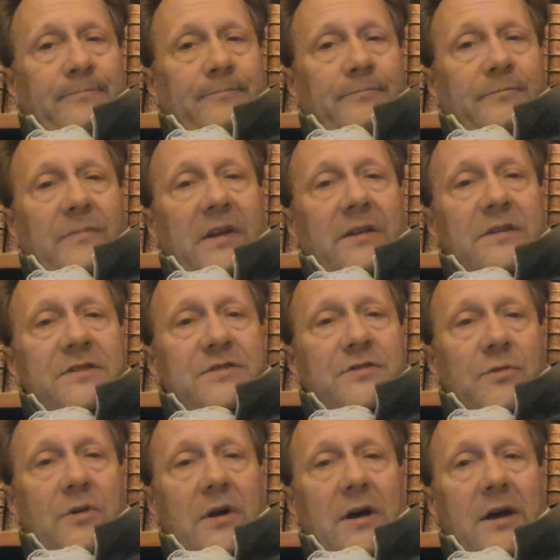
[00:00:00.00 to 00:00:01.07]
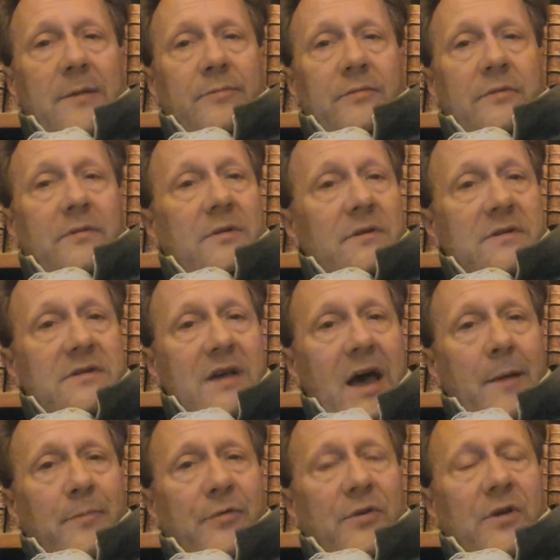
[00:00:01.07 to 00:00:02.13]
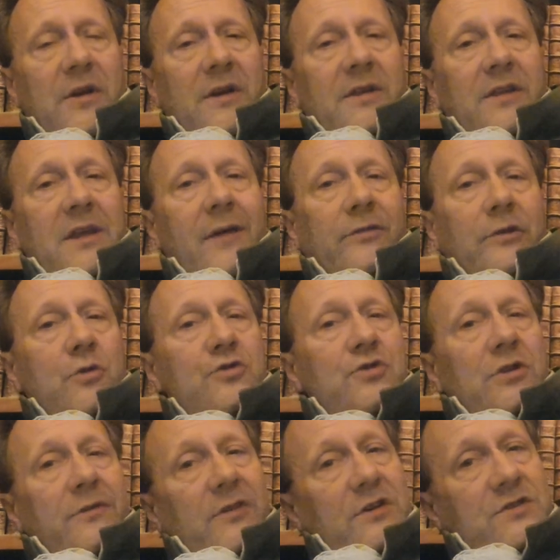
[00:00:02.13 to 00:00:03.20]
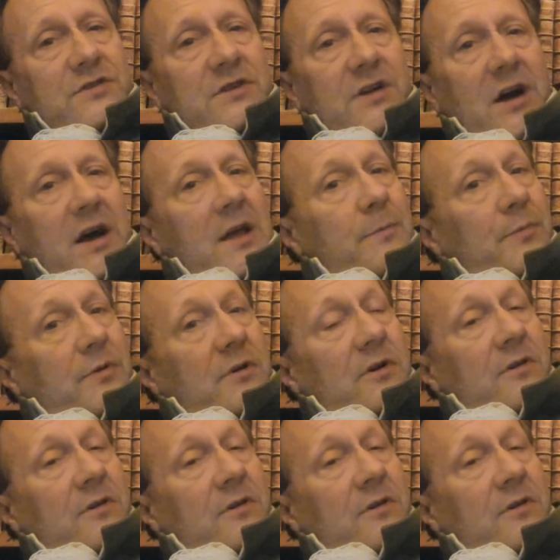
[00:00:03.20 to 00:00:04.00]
They describe in depth the evolution of each type,